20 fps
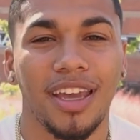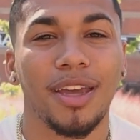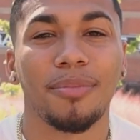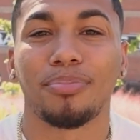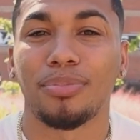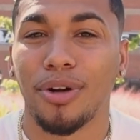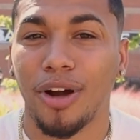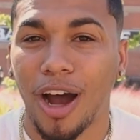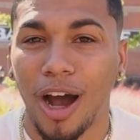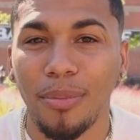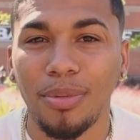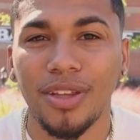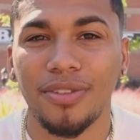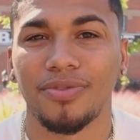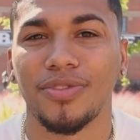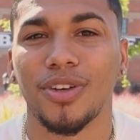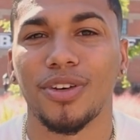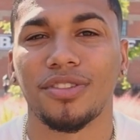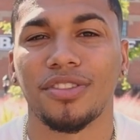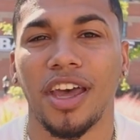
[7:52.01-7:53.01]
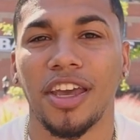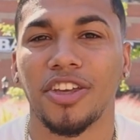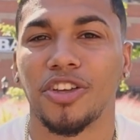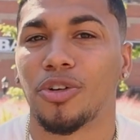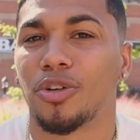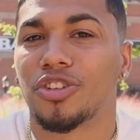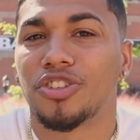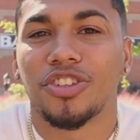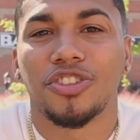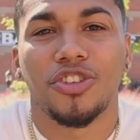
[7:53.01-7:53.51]
it probably feels like
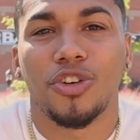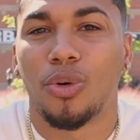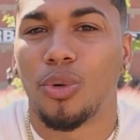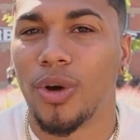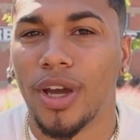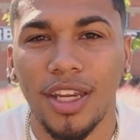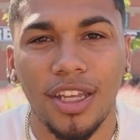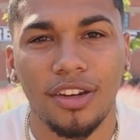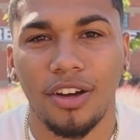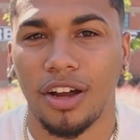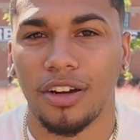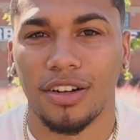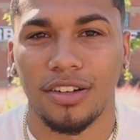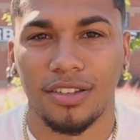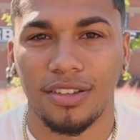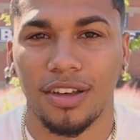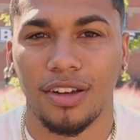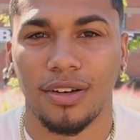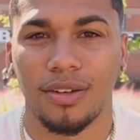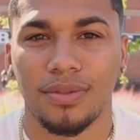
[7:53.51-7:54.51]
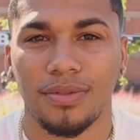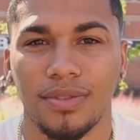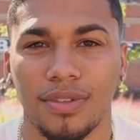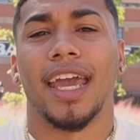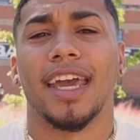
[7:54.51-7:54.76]
you're just quitting on yourself.